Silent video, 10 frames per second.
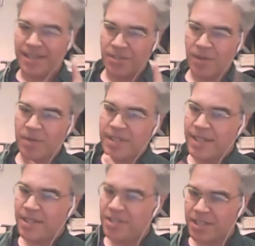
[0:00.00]
so I wouldn't
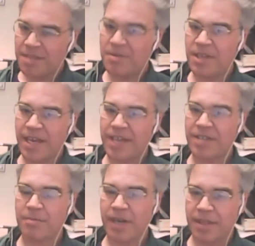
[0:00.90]
say just
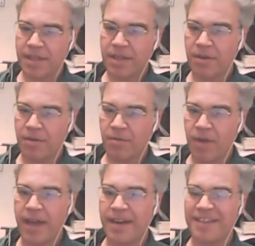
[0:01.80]
communication, but I think you're
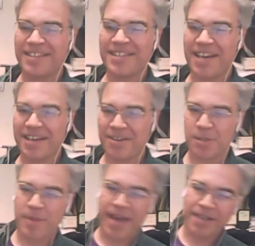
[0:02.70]
right. And this kind of goes
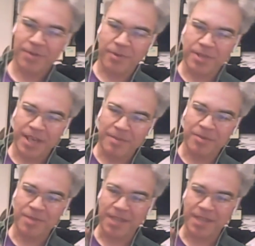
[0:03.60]
back to what we're talking about with the